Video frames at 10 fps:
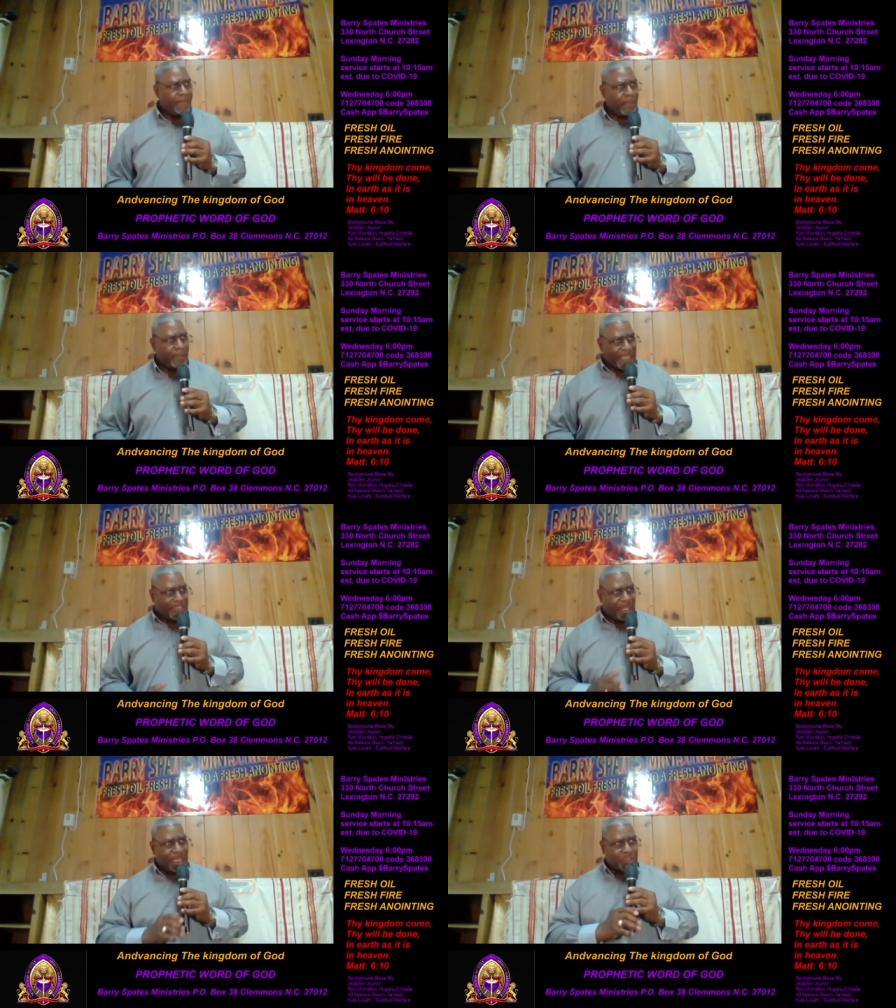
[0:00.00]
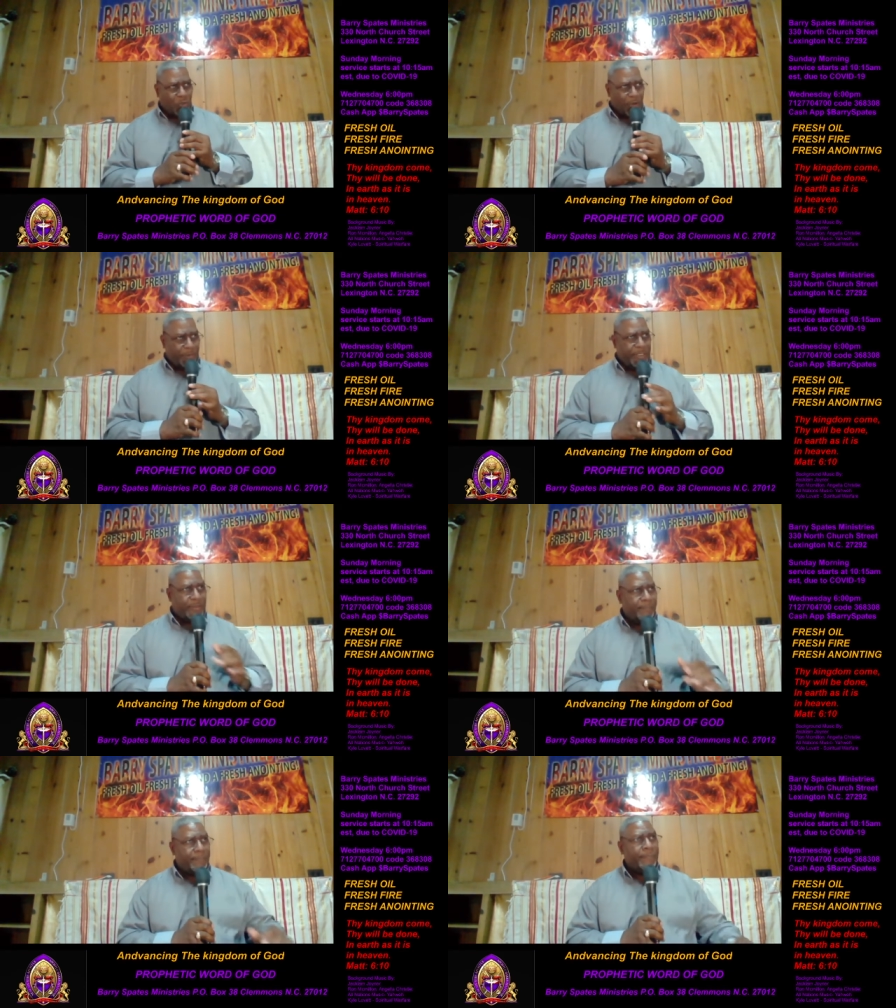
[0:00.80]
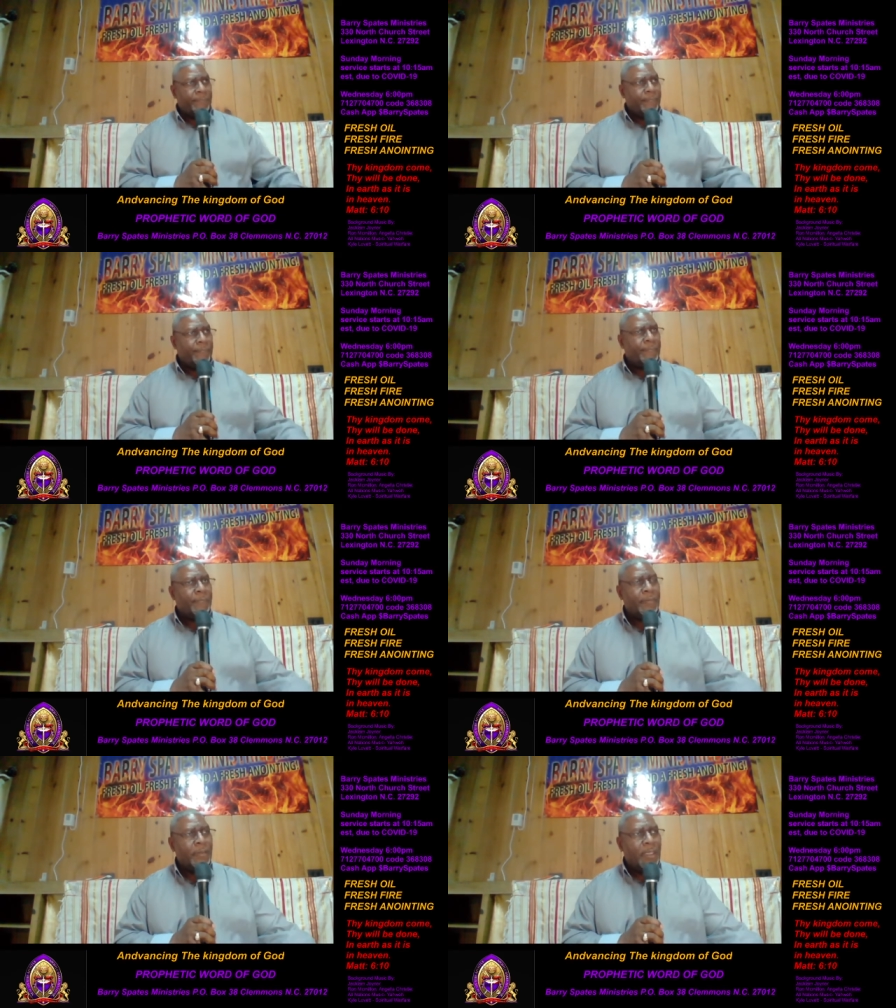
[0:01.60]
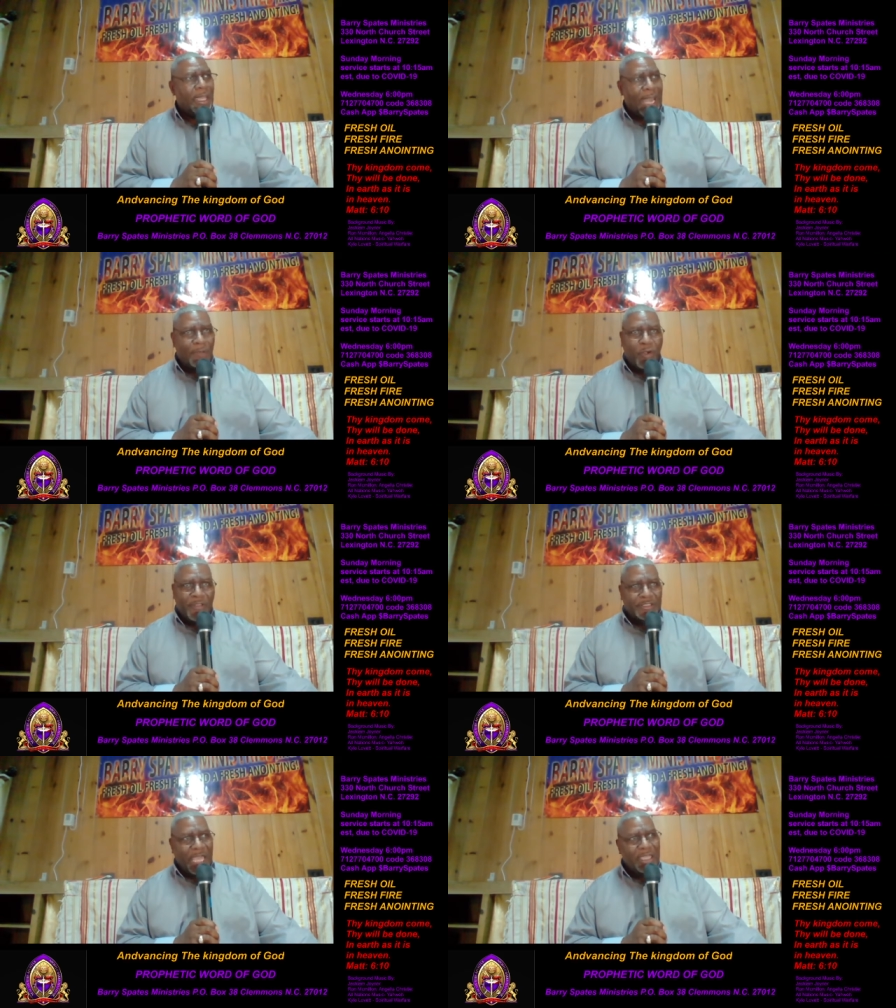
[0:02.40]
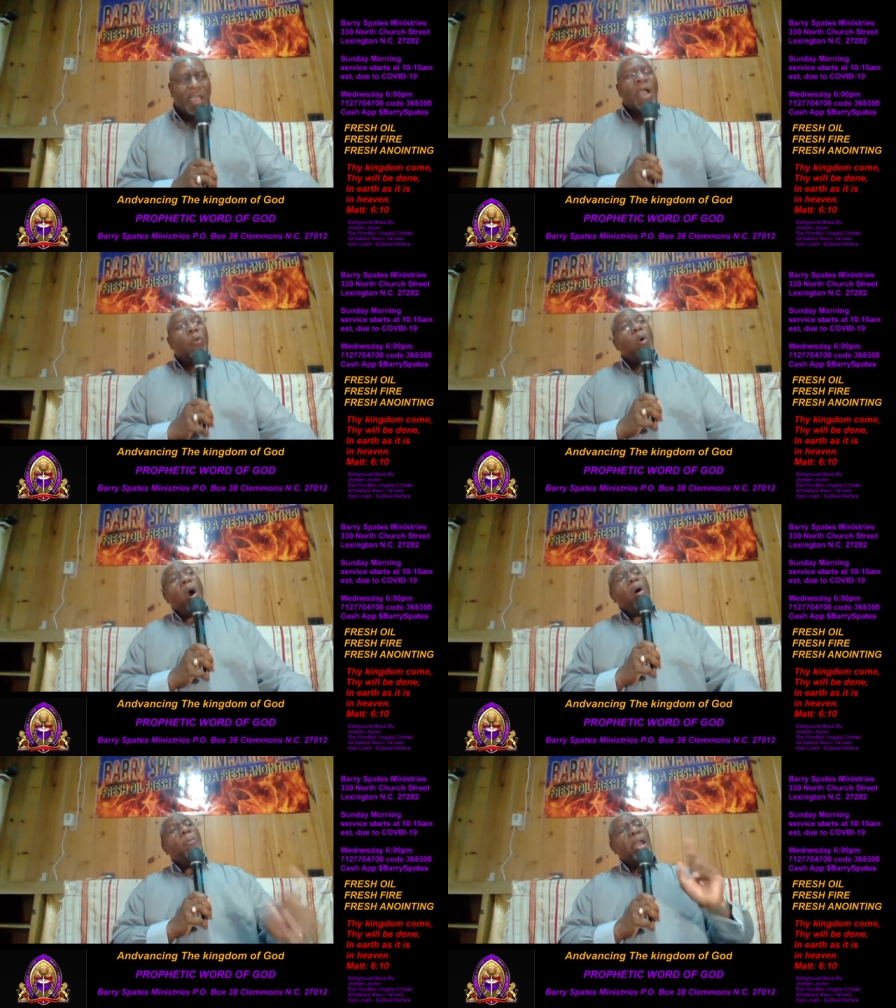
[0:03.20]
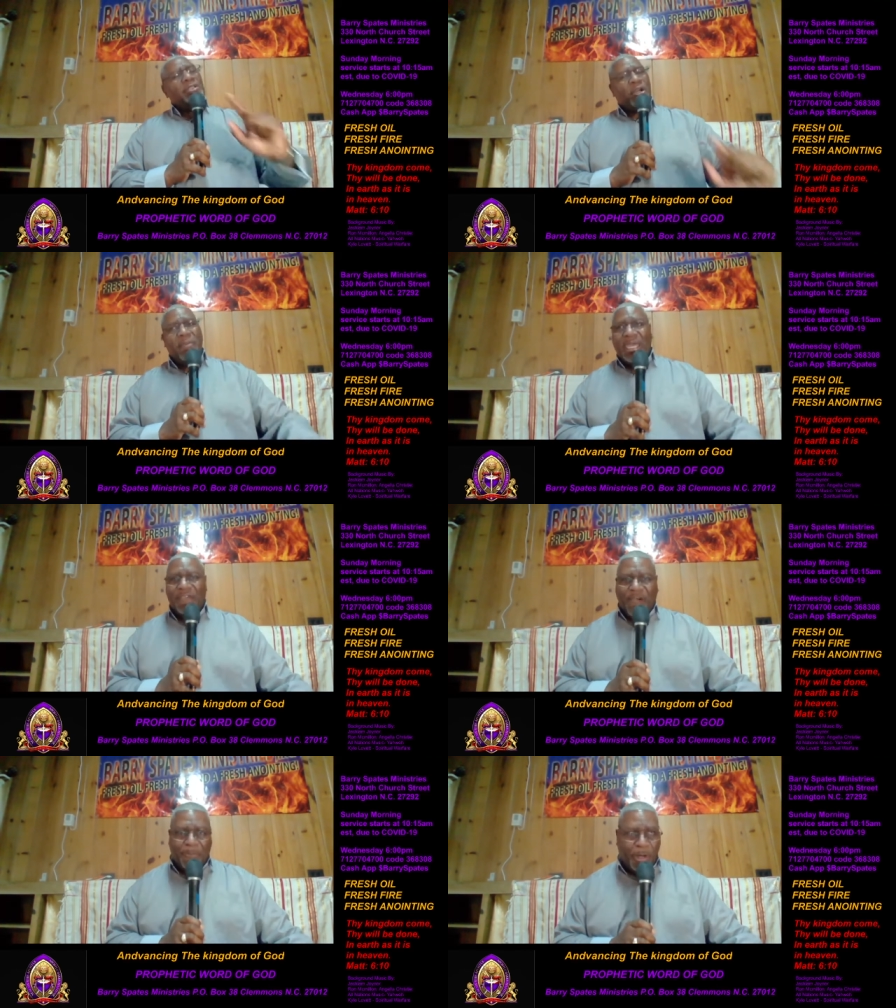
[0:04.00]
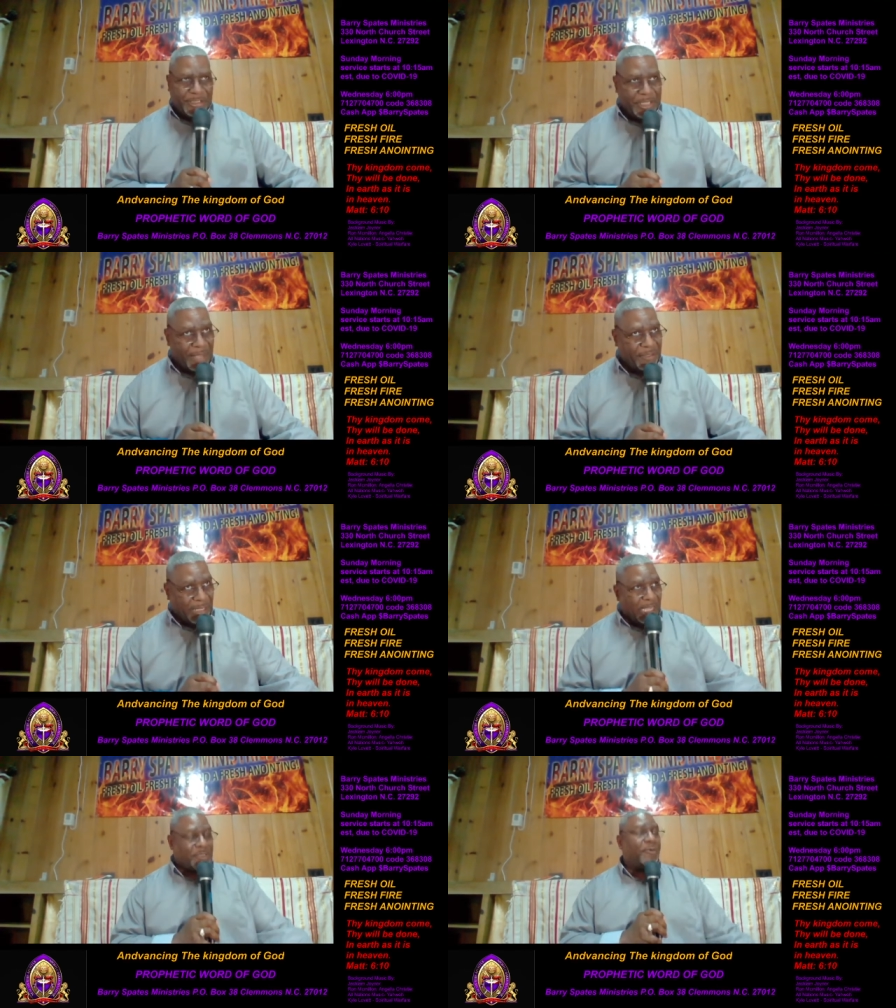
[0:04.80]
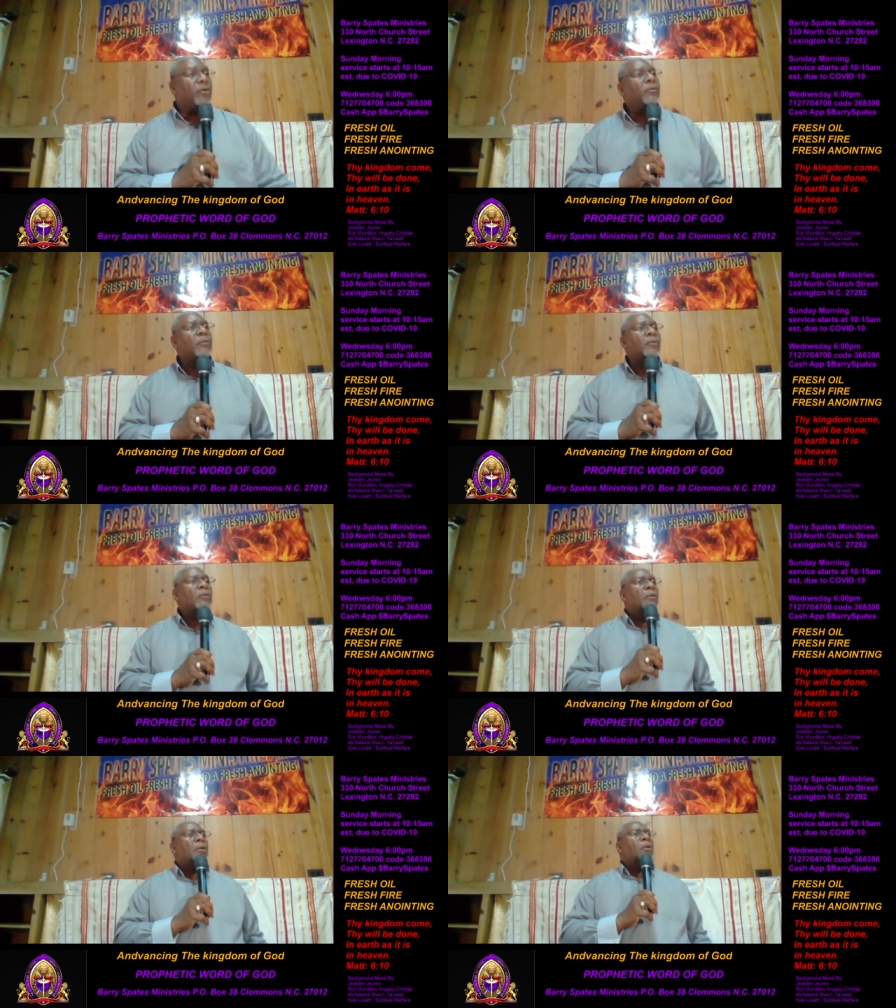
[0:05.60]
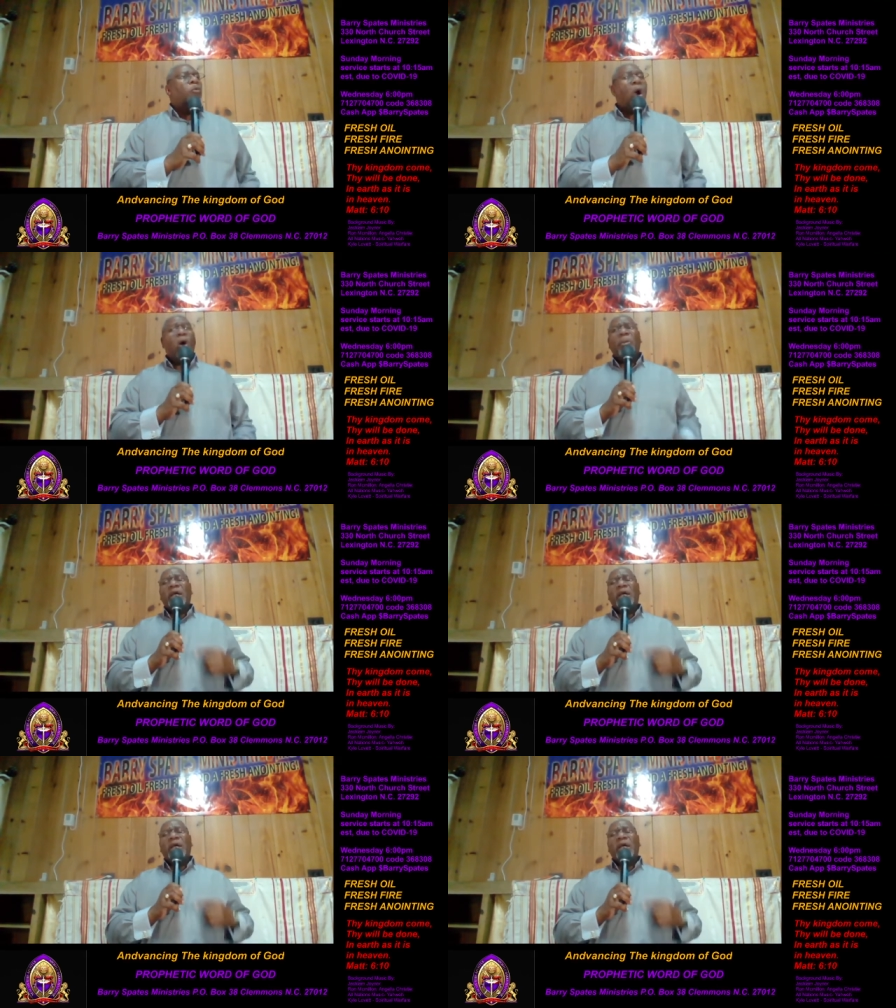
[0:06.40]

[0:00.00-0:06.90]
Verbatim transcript: That's God's word. Thank you, Father. And I'd rather tell you, woe be unto me if I preach not the gospel. Amen. Woe be